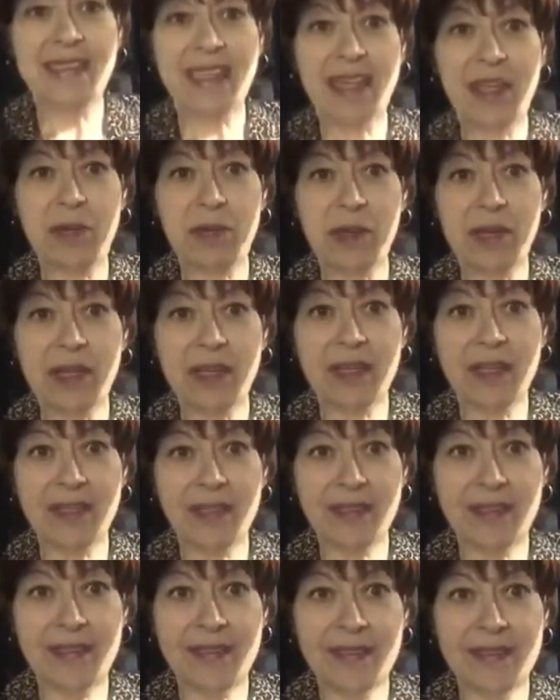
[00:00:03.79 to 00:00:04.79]
I'm
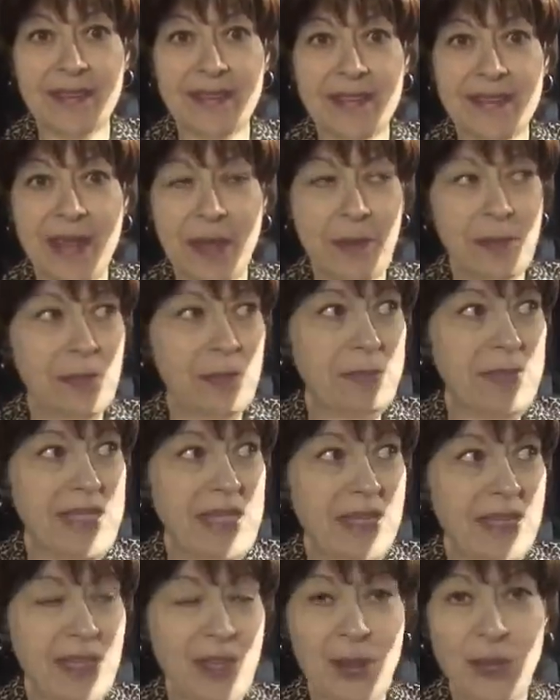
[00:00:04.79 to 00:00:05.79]

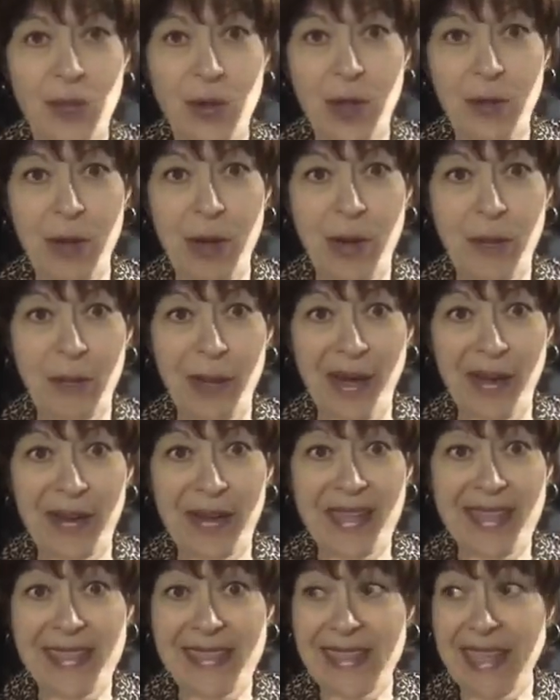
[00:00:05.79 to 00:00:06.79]
sitting in the Walmart
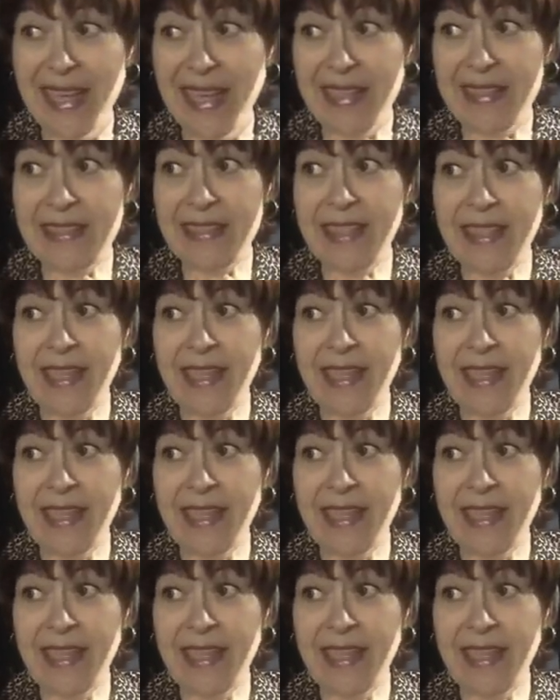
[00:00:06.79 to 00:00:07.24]
parking lot.